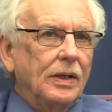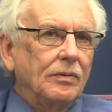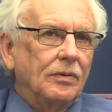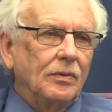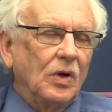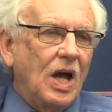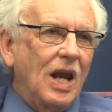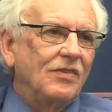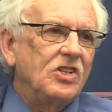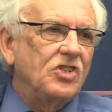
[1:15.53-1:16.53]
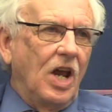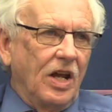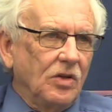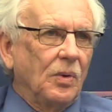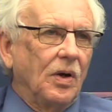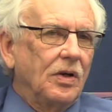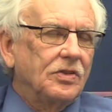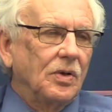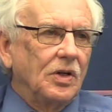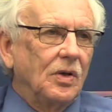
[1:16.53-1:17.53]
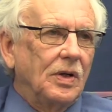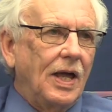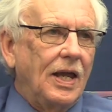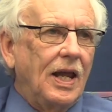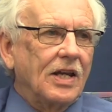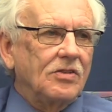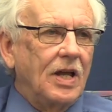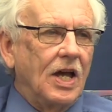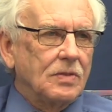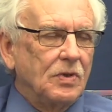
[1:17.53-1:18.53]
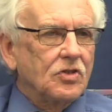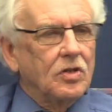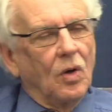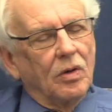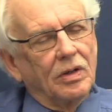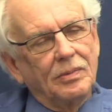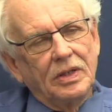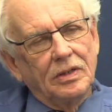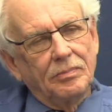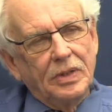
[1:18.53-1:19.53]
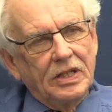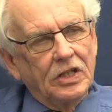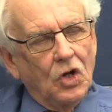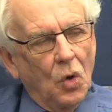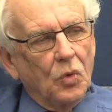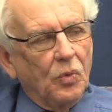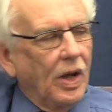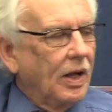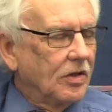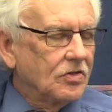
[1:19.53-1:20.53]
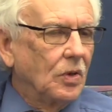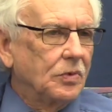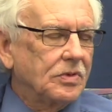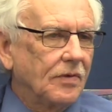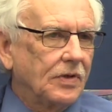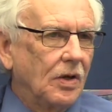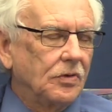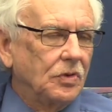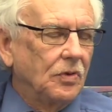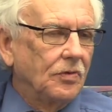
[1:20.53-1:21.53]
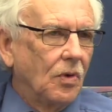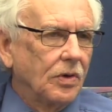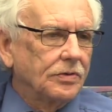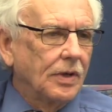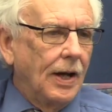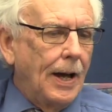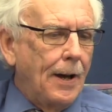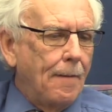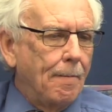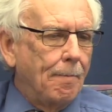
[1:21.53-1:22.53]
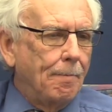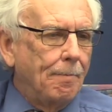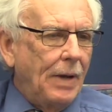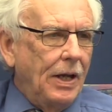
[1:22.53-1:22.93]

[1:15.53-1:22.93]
We're kind of in January, so you know what? It actually has been slower. I mean, being in code red has slowed stuff down too, of course. We're